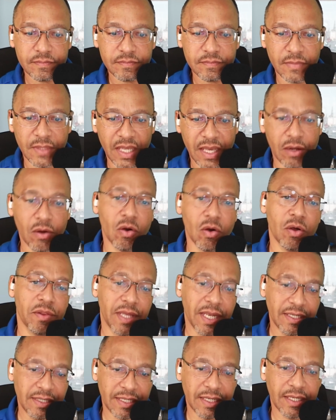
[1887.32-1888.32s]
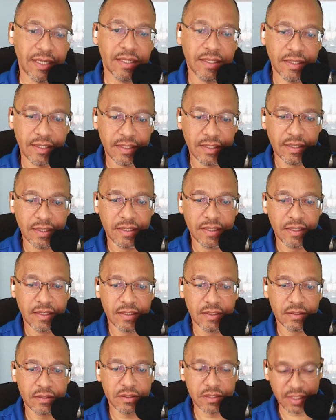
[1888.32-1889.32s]
and all they did
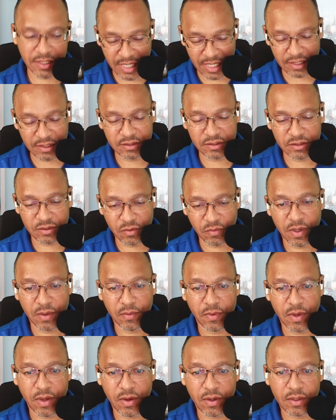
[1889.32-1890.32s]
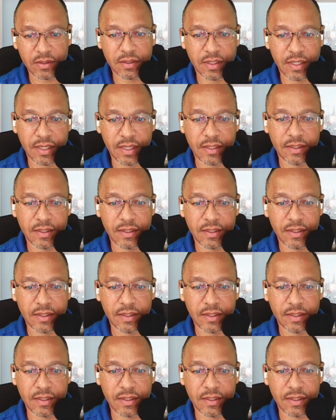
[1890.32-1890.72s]
to get us to where we are today.